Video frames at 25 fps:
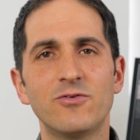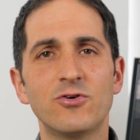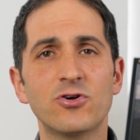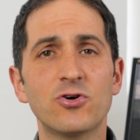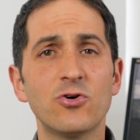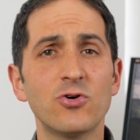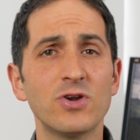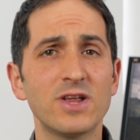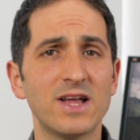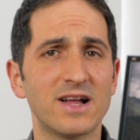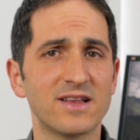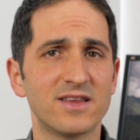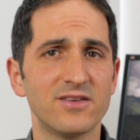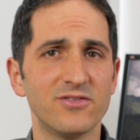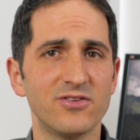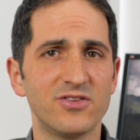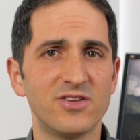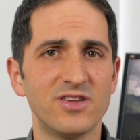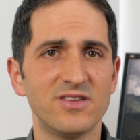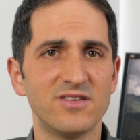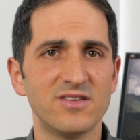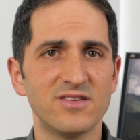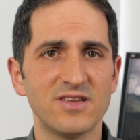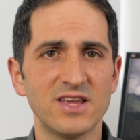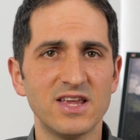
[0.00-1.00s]
Recording
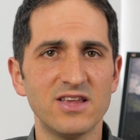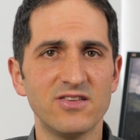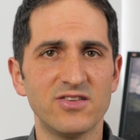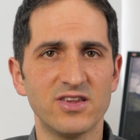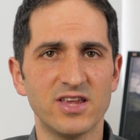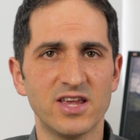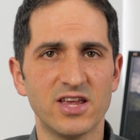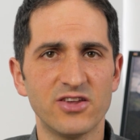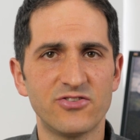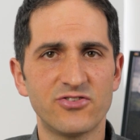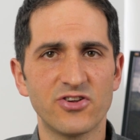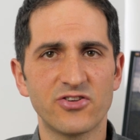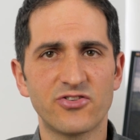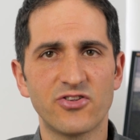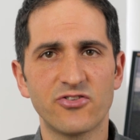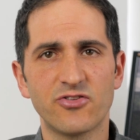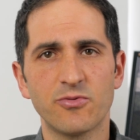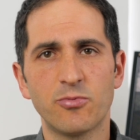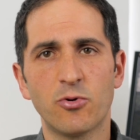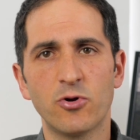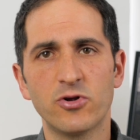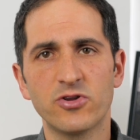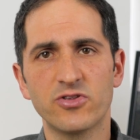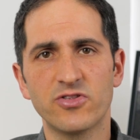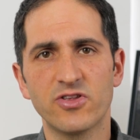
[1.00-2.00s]
activities is easy, it's just
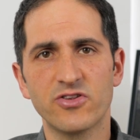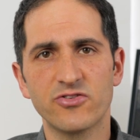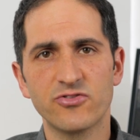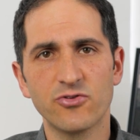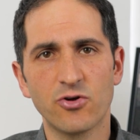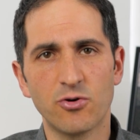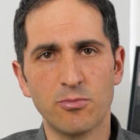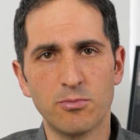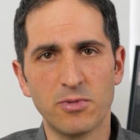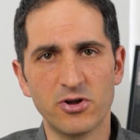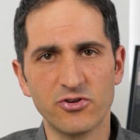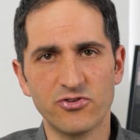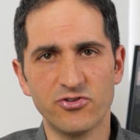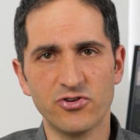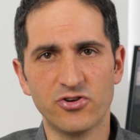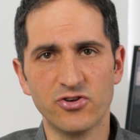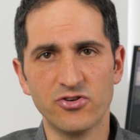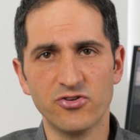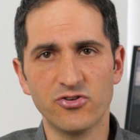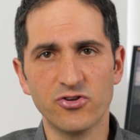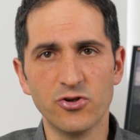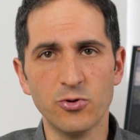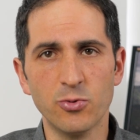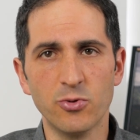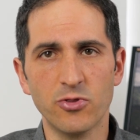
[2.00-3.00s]
disappointing there's not much you
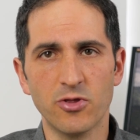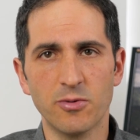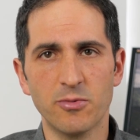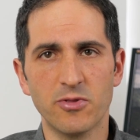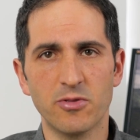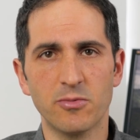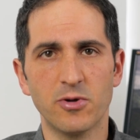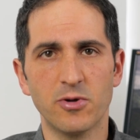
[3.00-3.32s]
can do with them